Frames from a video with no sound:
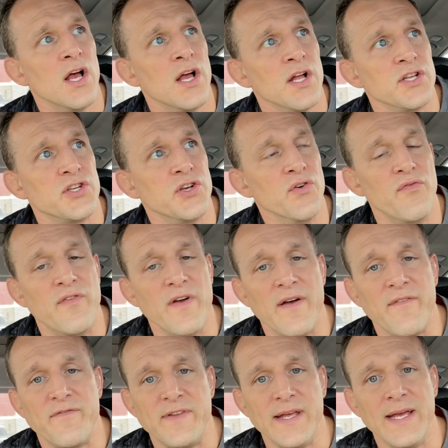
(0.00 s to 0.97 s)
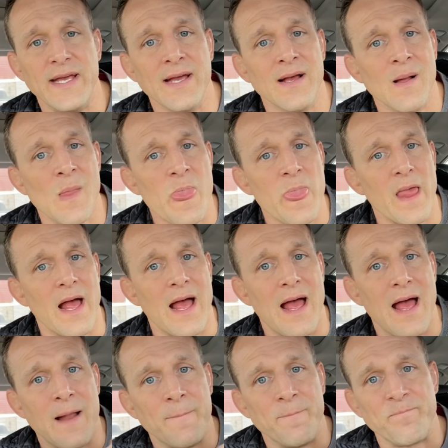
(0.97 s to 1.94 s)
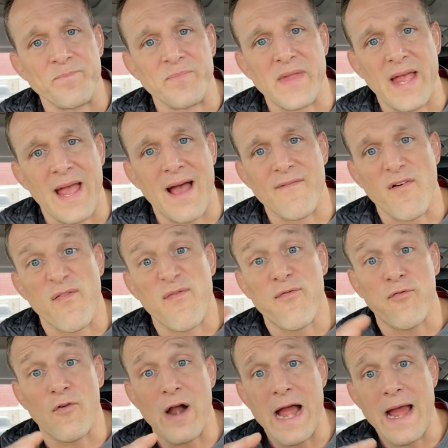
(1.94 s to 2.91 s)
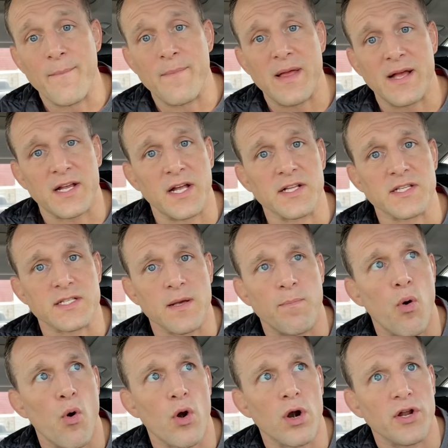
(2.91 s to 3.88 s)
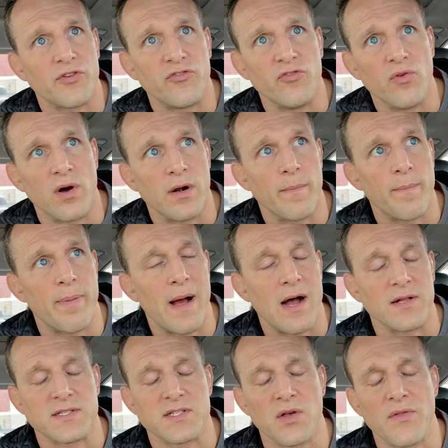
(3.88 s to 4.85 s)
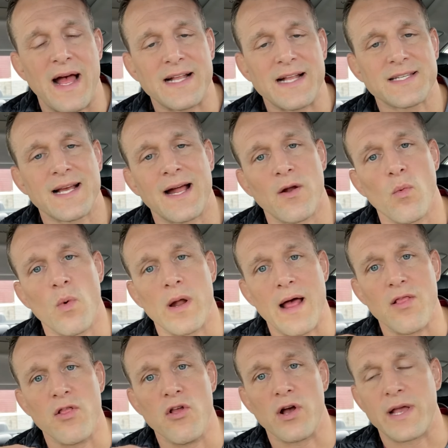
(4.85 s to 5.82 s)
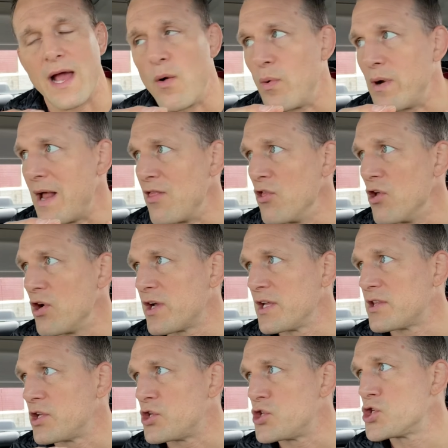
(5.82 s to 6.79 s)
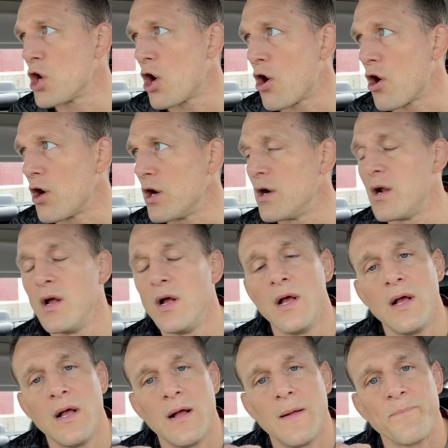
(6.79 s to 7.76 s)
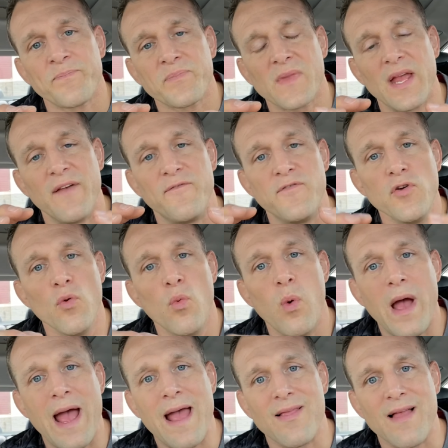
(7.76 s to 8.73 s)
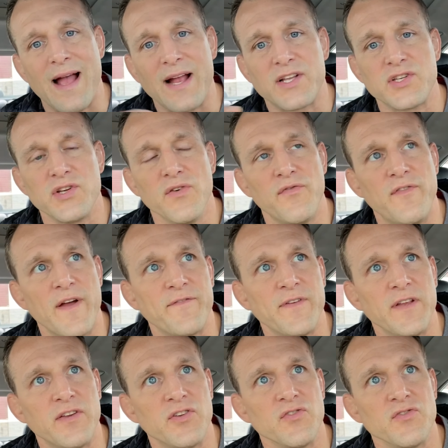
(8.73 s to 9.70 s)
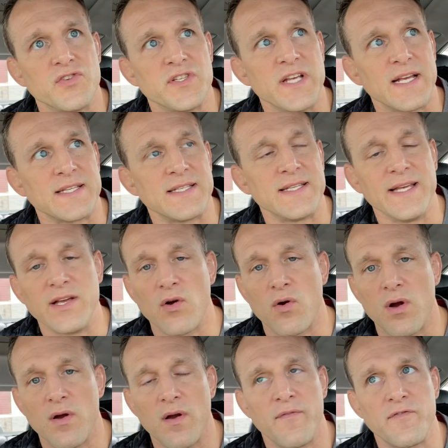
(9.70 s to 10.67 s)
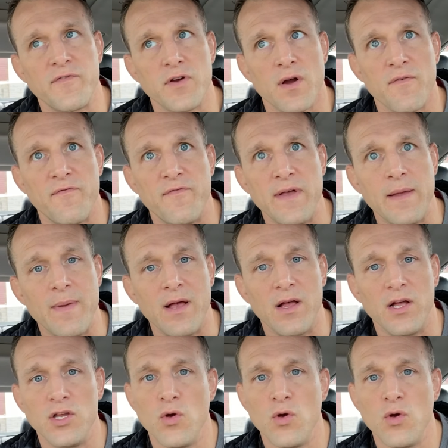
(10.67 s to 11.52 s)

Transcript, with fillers: 250 and they have a frame that can support a 200 pounds. So that's kind of what I look at. When I look at the chart, if you weigh like 250, 260, or if you're a female and you